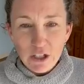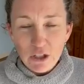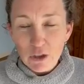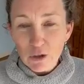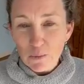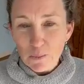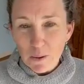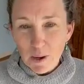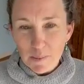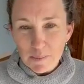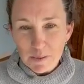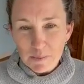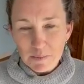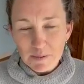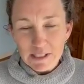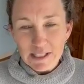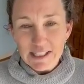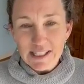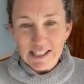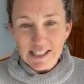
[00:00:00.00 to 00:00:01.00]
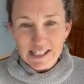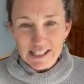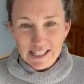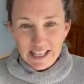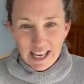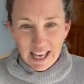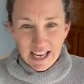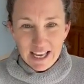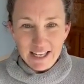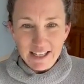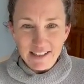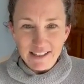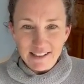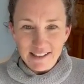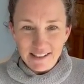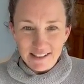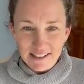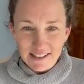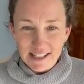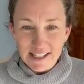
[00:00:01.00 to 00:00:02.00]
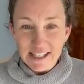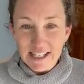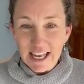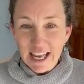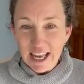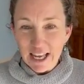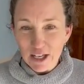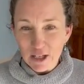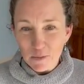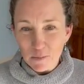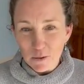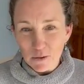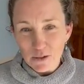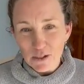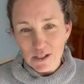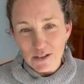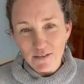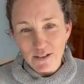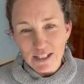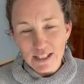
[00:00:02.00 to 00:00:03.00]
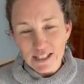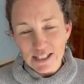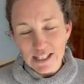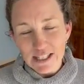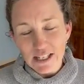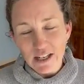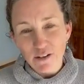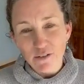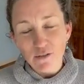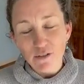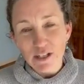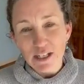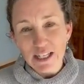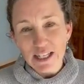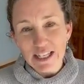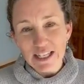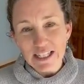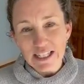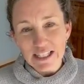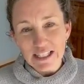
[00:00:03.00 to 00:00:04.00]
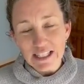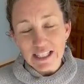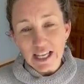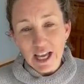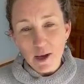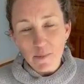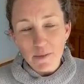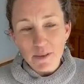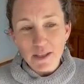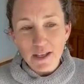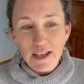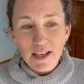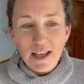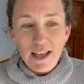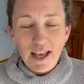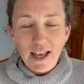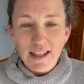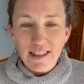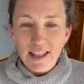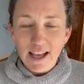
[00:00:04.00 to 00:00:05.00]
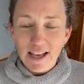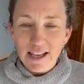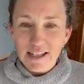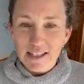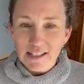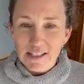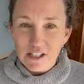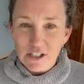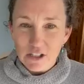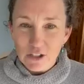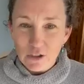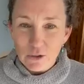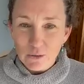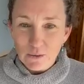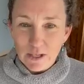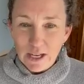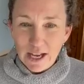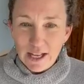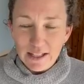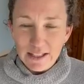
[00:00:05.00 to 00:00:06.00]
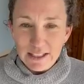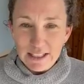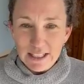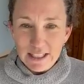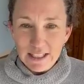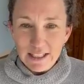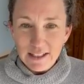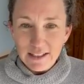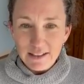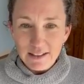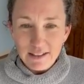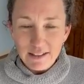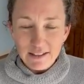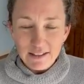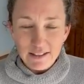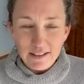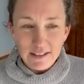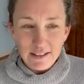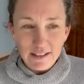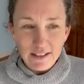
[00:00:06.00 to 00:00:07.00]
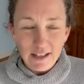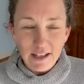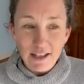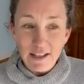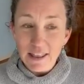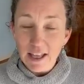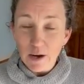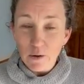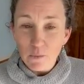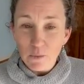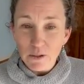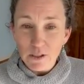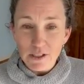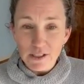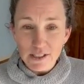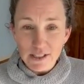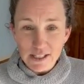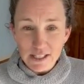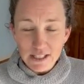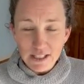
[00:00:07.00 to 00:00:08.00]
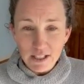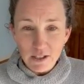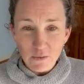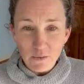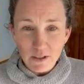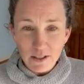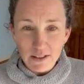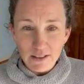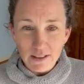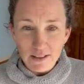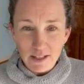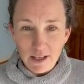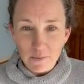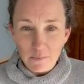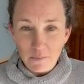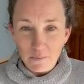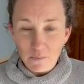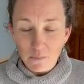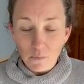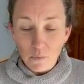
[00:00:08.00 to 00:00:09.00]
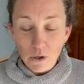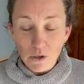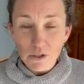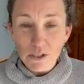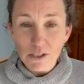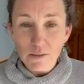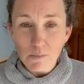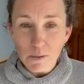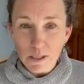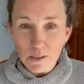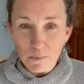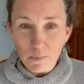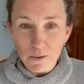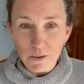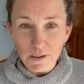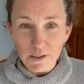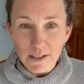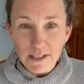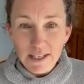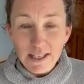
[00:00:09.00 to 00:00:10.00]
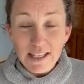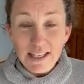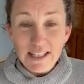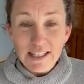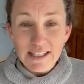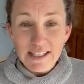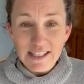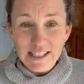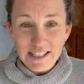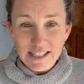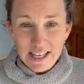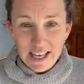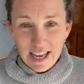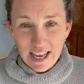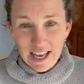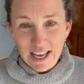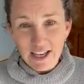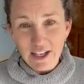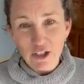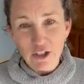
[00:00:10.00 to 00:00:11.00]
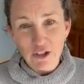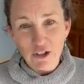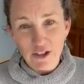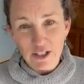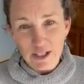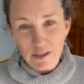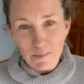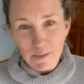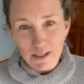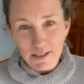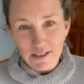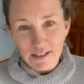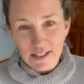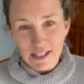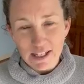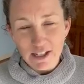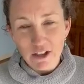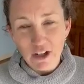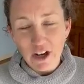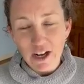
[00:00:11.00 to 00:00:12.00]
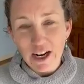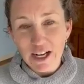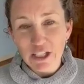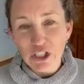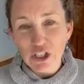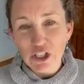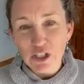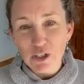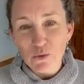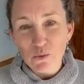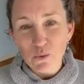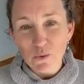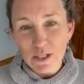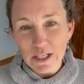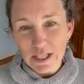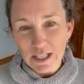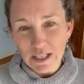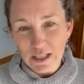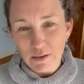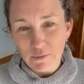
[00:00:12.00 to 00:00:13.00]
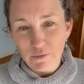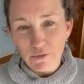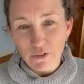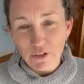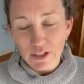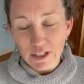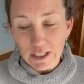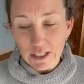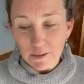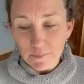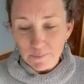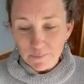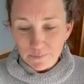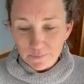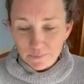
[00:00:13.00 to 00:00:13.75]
you probably scanned most of it instead of reading it in depth. And that is the new reality that we're dealing with, that most people scan your emails. They're not actually reading them fully.